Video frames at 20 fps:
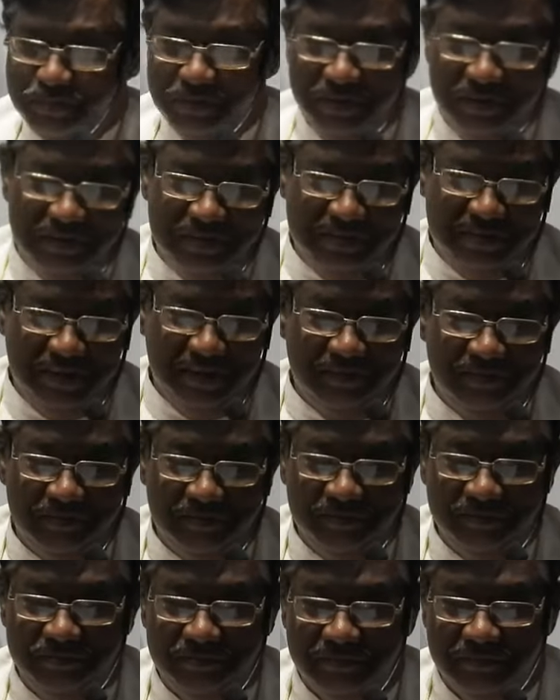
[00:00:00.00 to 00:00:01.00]
person,
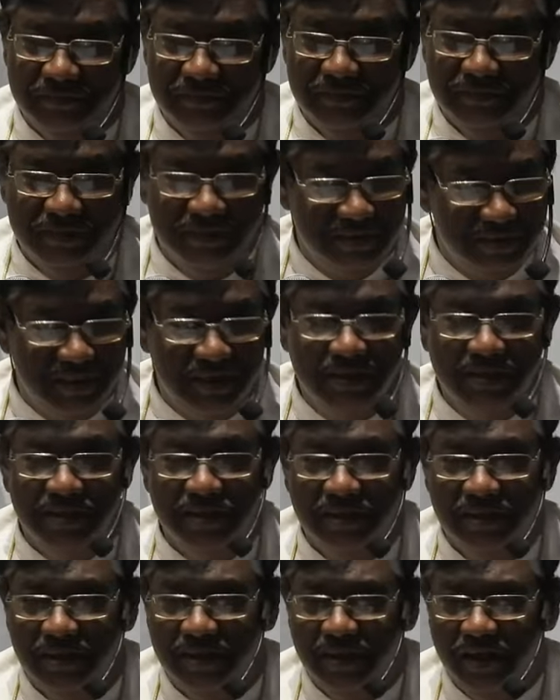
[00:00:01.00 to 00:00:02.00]
See,
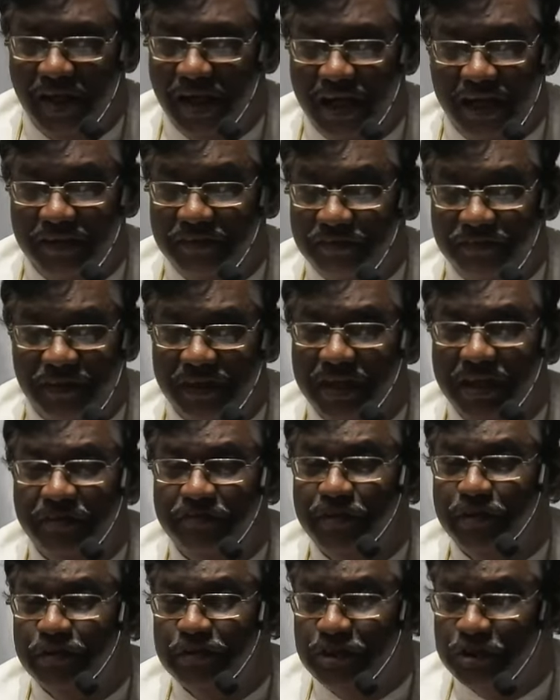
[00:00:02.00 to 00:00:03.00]
I forgive
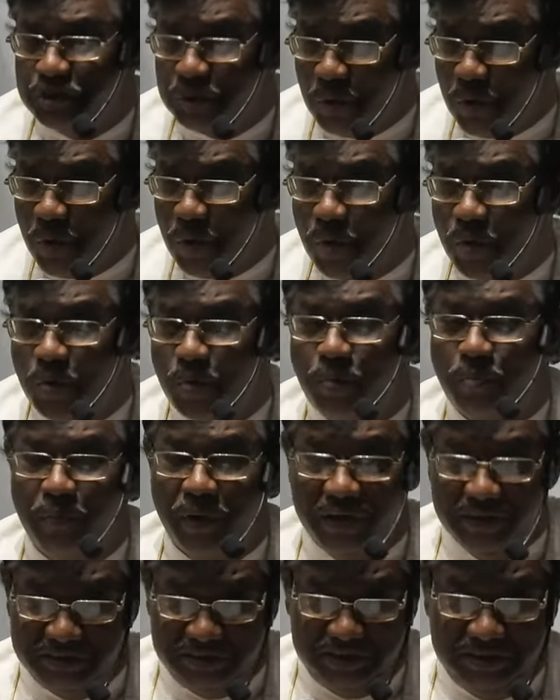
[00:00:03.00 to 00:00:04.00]
you so
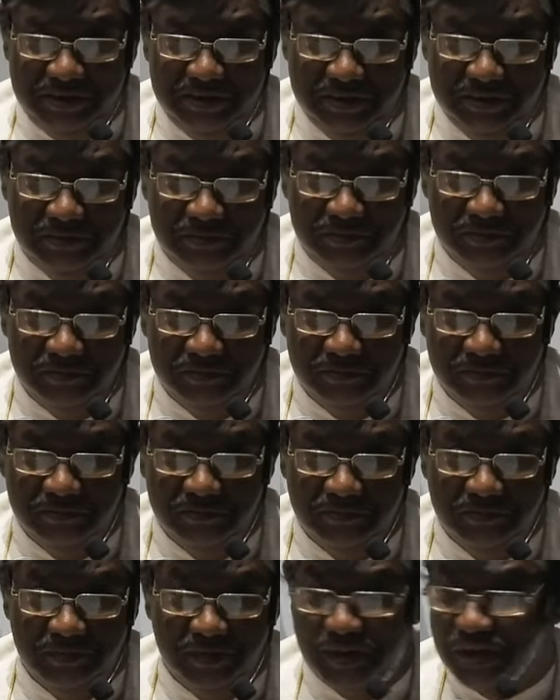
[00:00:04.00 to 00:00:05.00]
much.
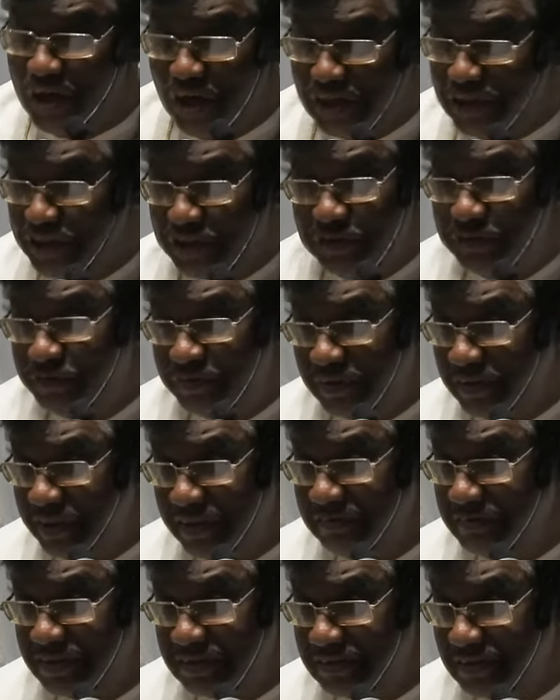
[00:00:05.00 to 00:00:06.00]
Can't you
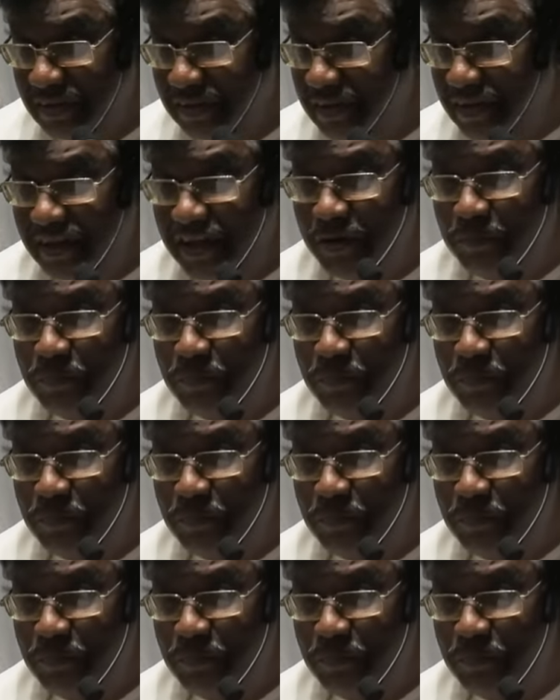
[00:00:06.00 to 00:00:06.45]
forgive this little